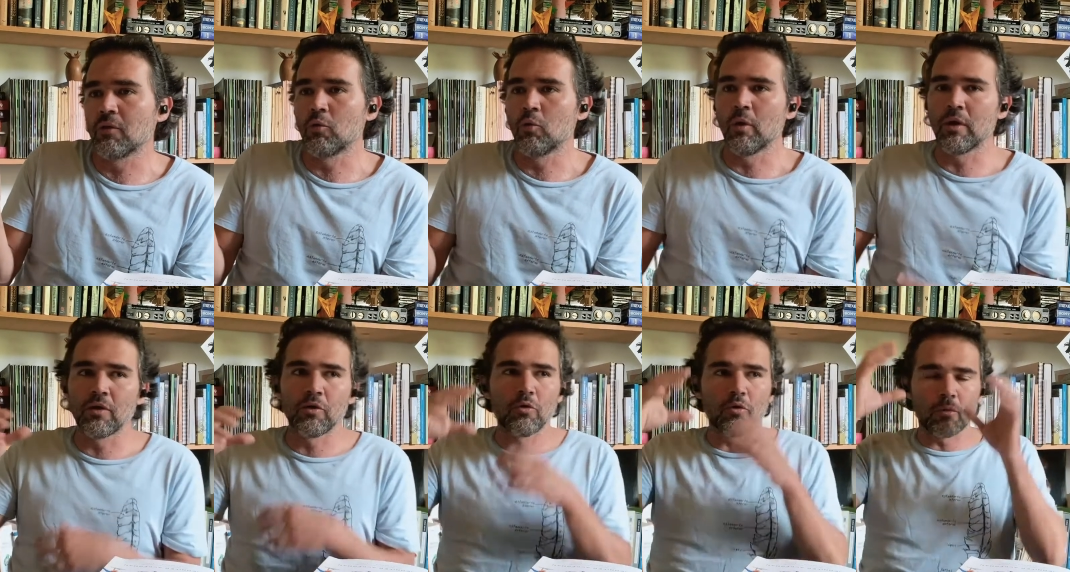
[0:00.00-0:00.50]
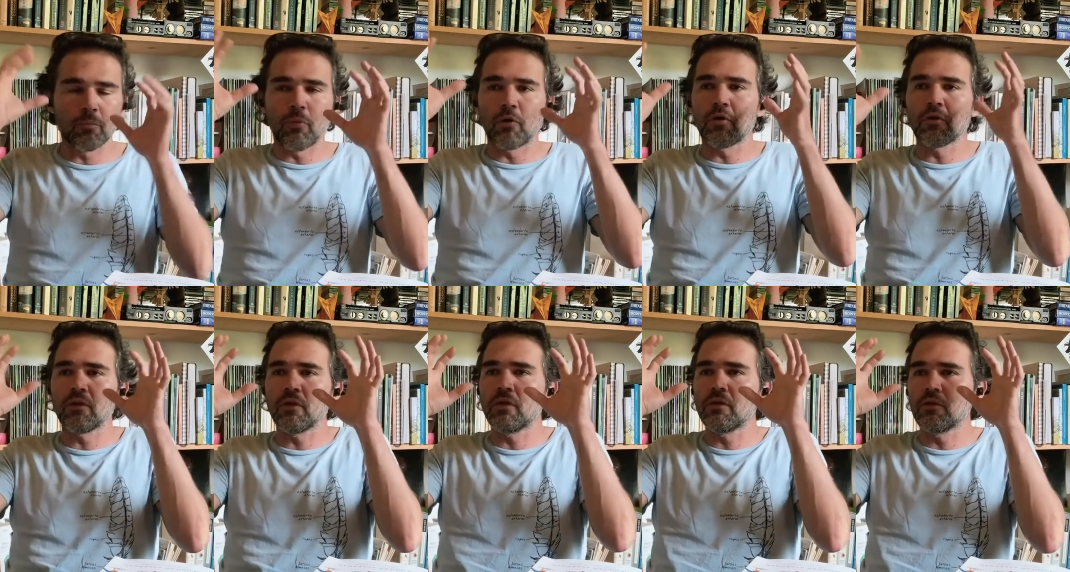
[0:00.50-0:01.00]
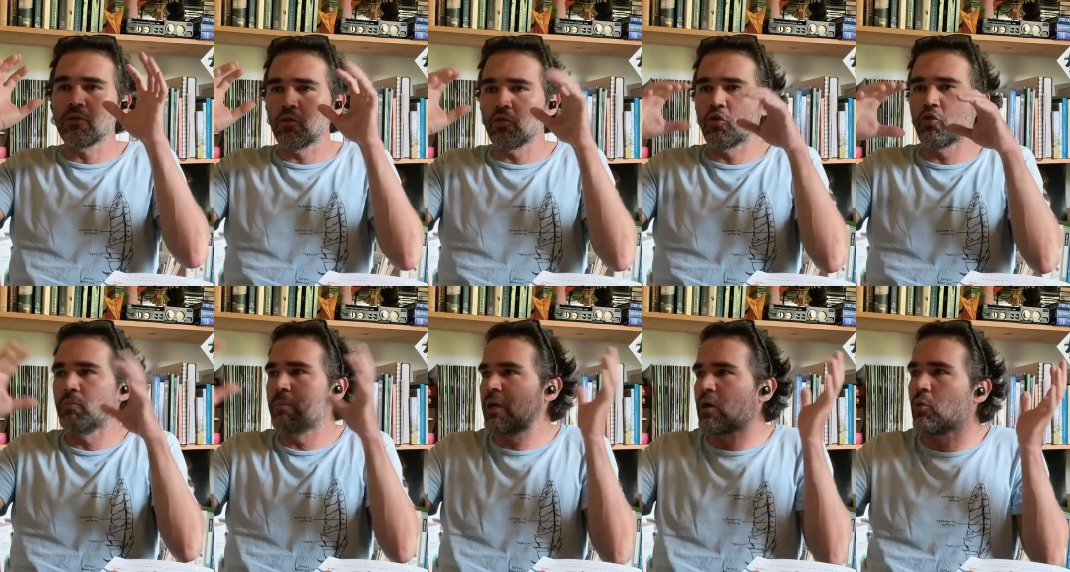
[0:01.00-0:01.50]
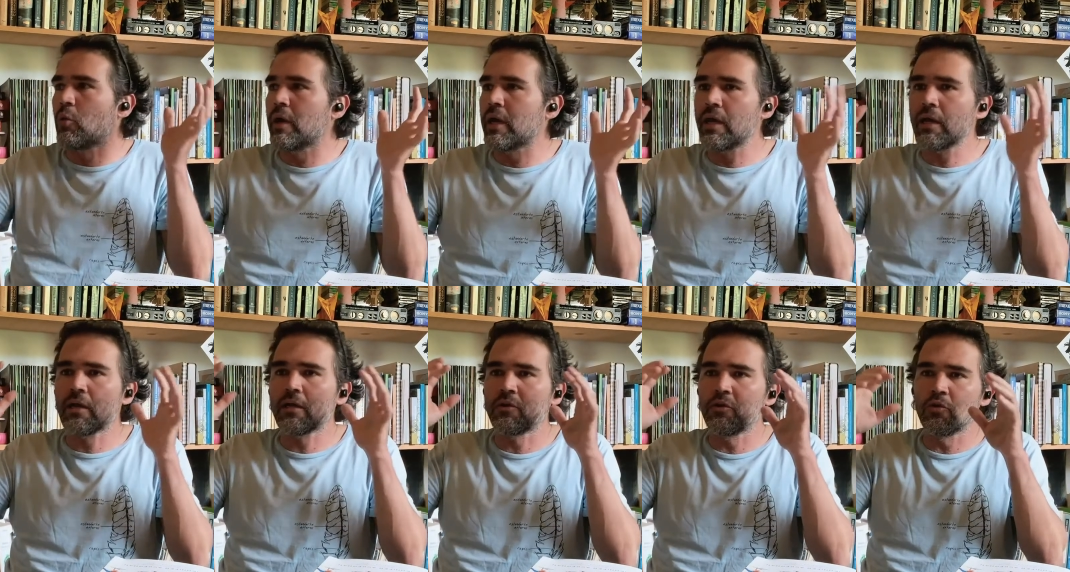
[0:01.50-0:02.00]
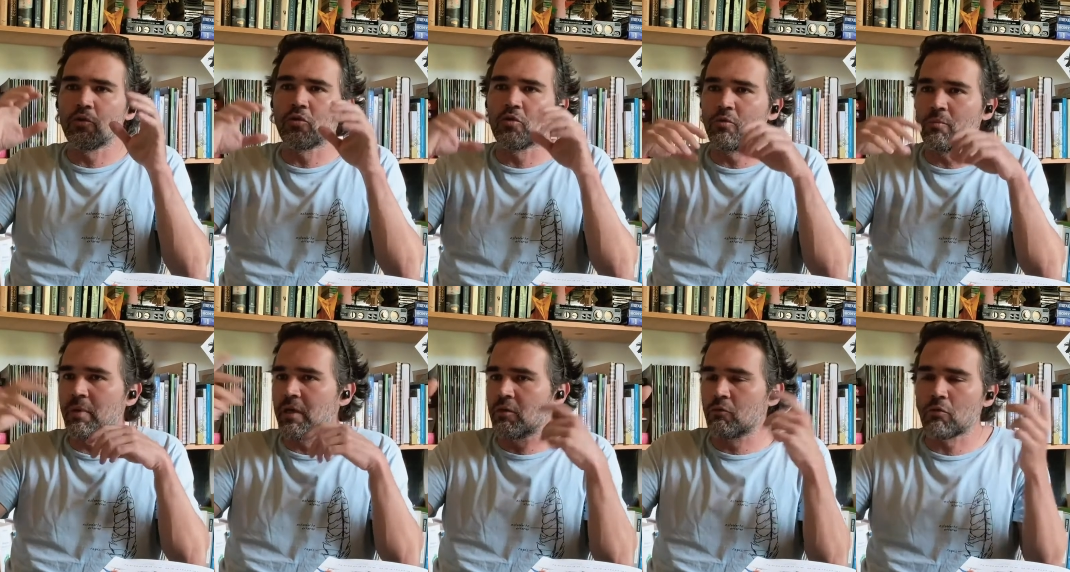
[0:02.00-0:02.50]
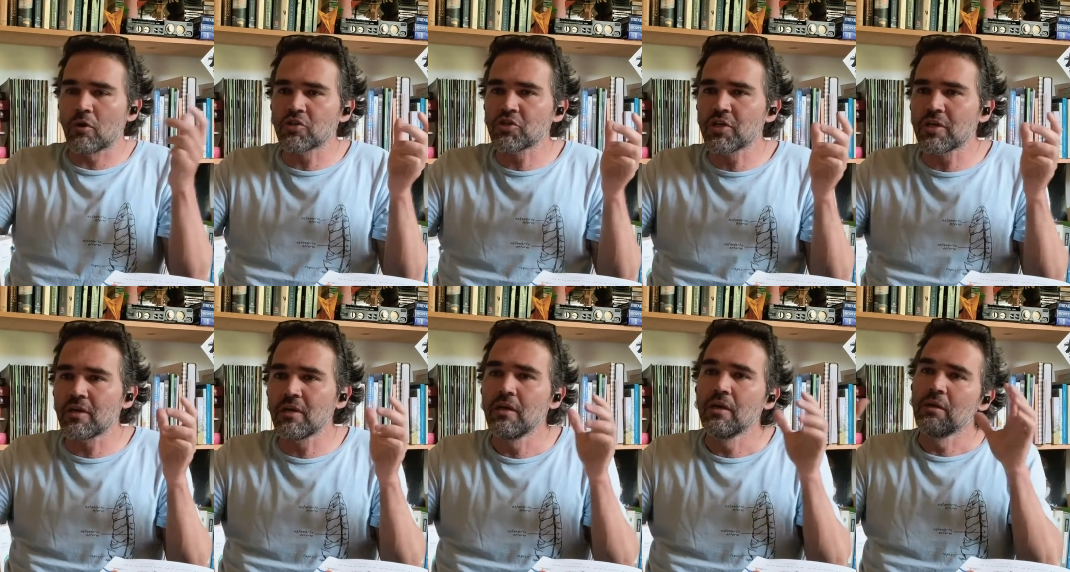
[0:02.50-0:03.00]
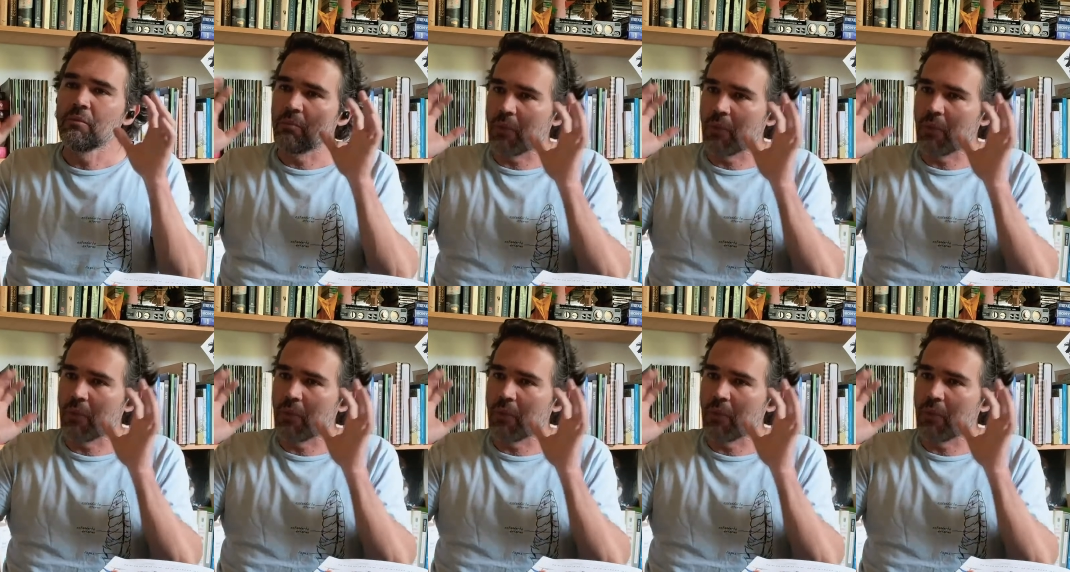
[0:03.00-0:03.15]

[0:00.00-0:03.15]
when you're birding, you could be quick, you could be rushing,